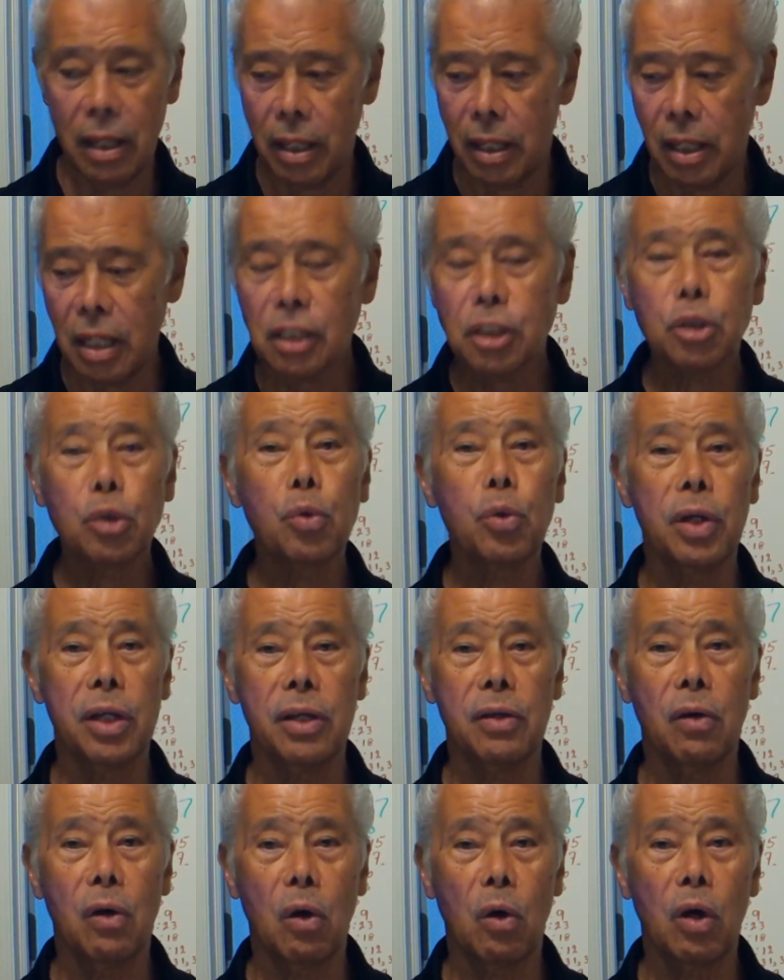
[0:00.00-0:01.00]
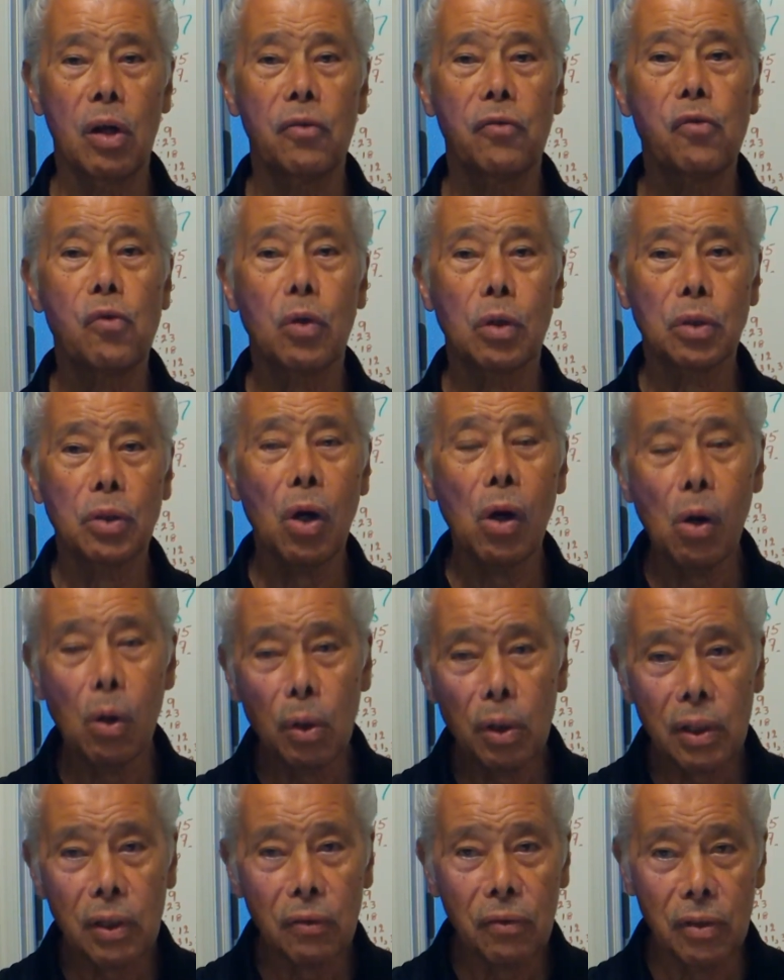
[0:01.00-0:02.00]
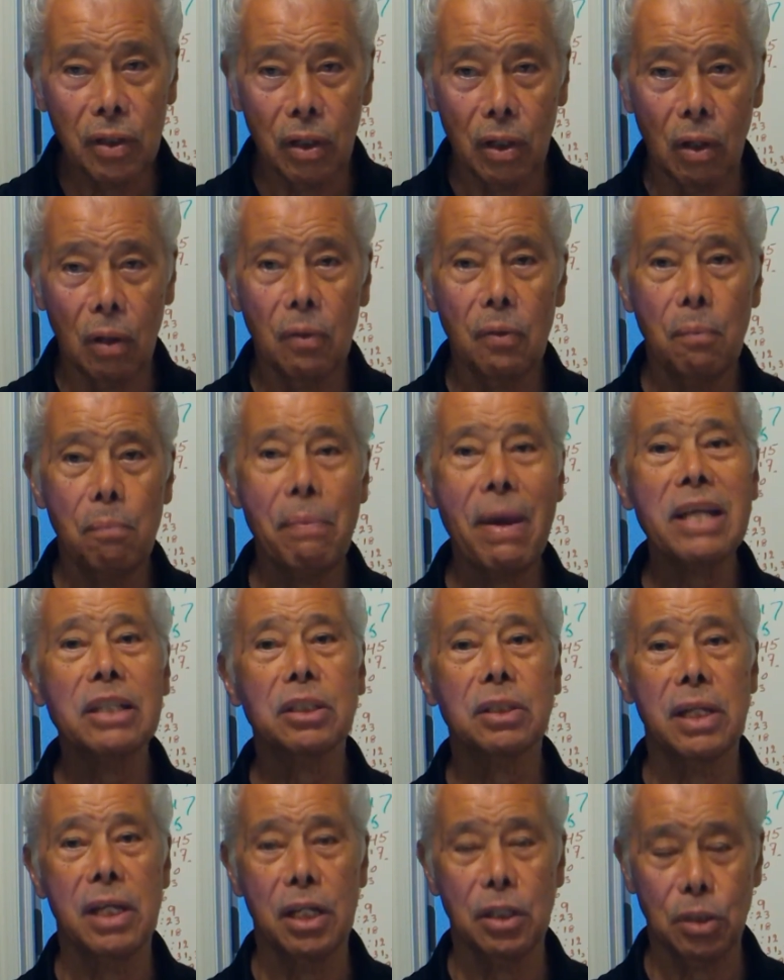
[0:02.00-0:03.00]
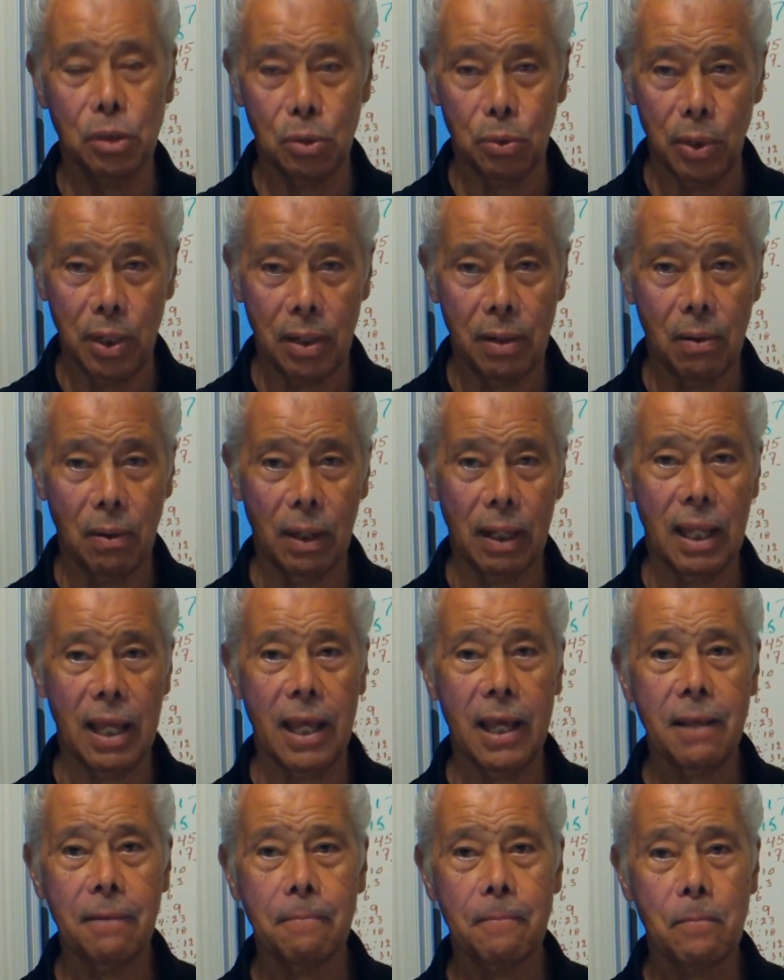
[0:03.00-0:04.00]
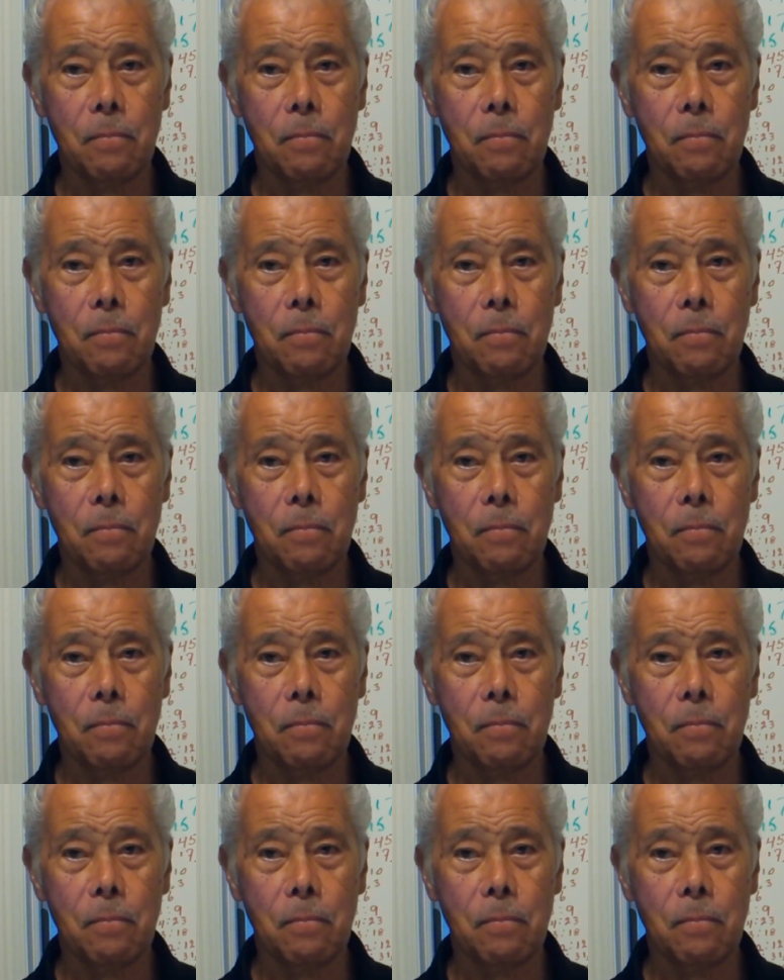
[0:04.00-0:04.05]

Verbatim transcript: History already foretold, you know, past history, okay?